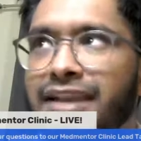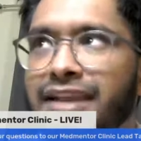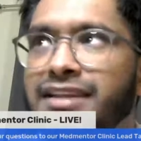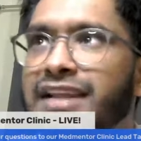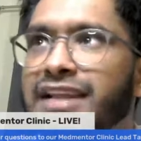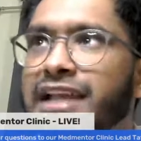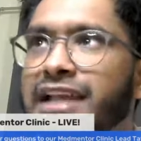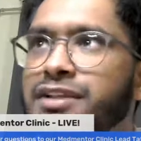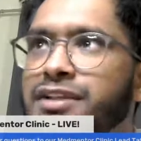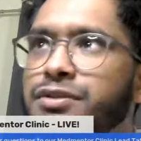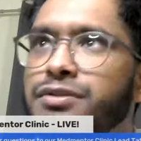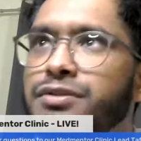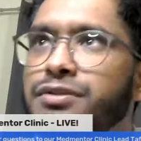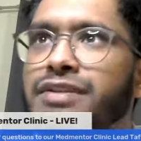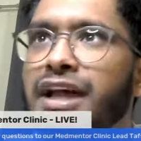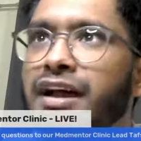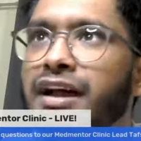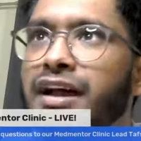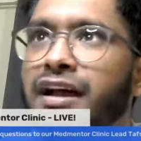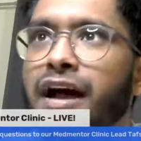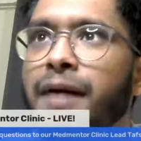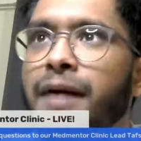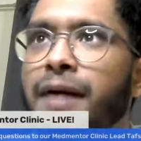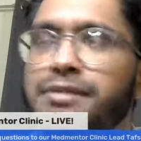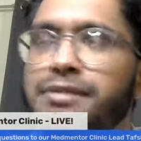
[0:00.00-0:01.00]
back in like
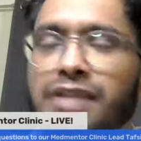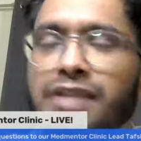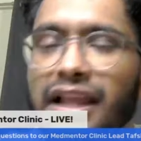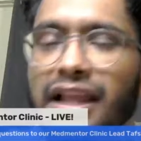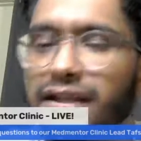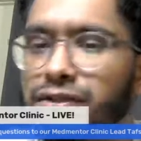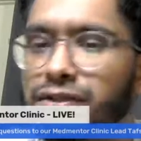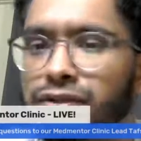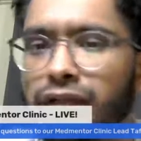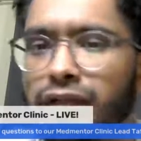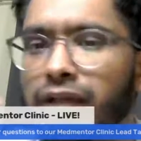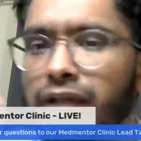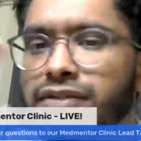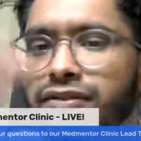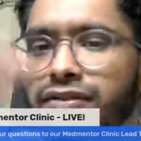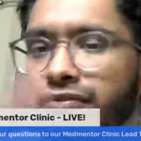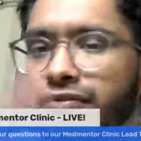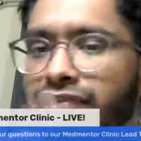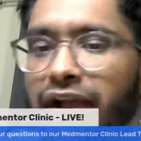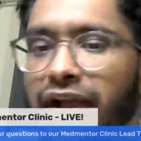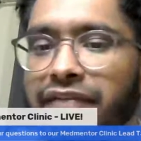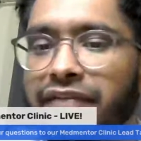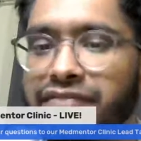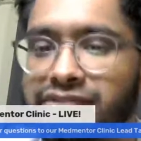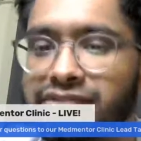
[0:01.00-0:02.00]
2000 up to like
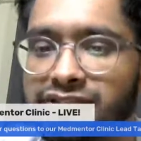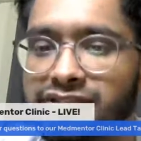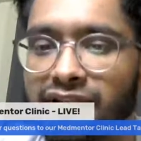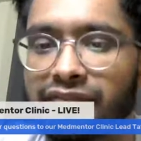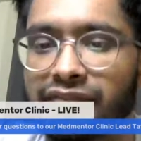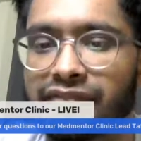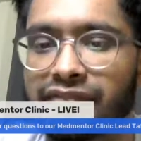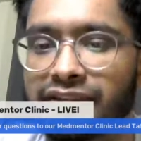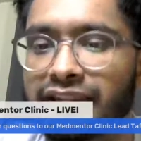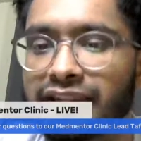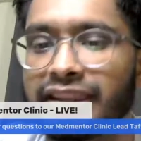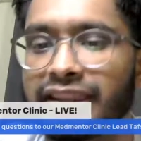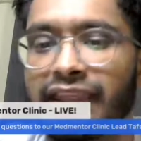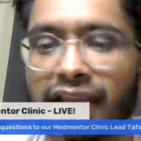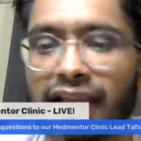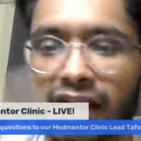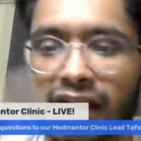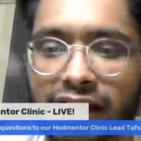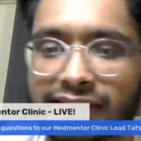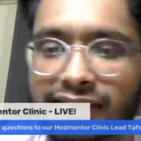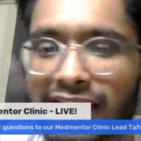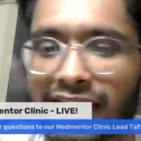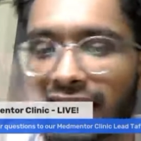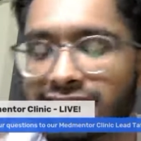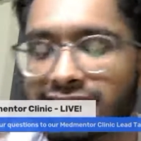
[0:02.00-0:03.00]
2005 and stuff, and then they
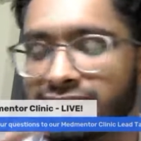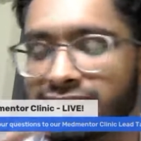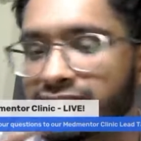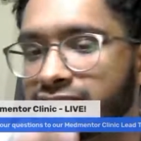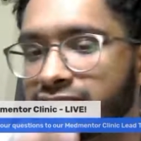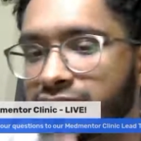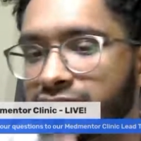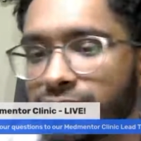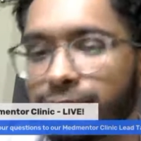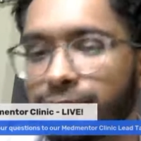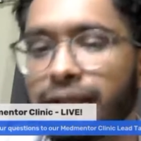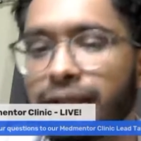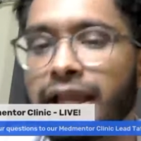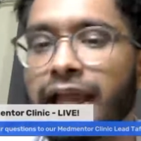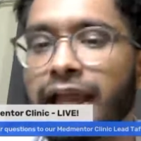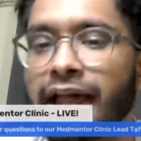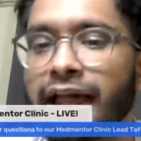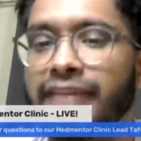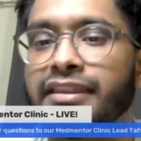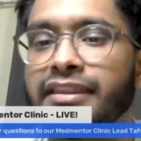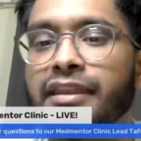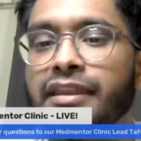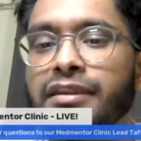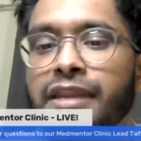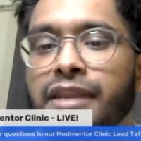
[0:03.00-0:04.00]
cut that system
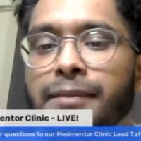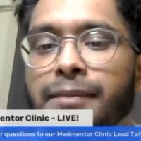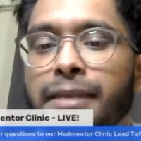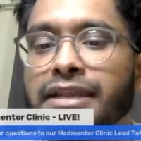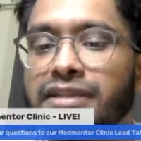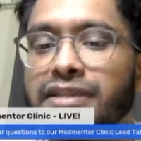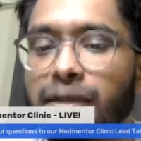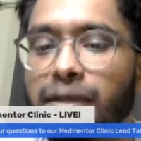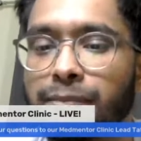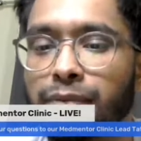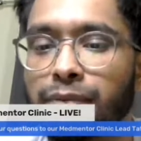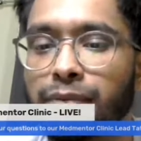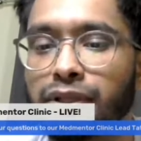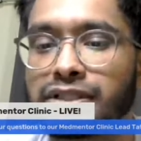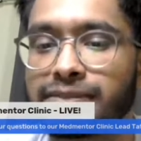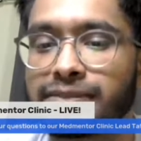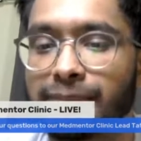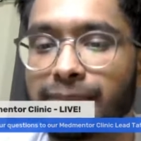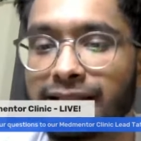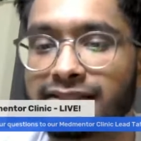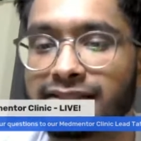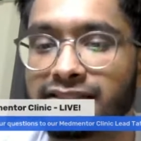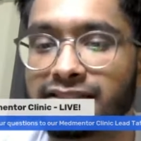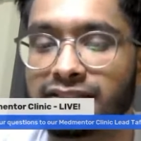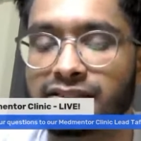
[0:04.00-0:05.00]
and then they made it a
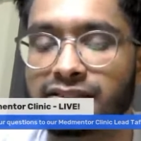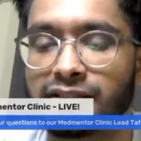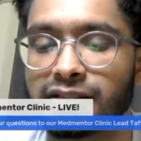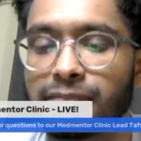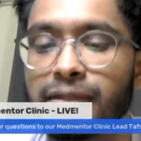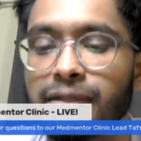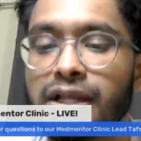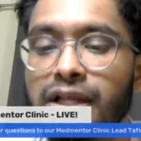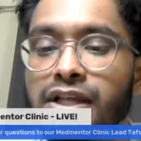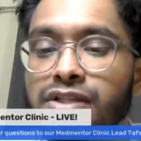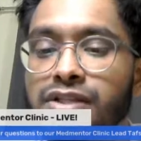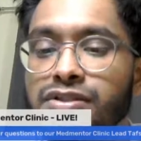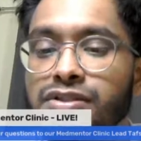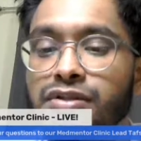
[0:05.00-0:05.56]
points-based system.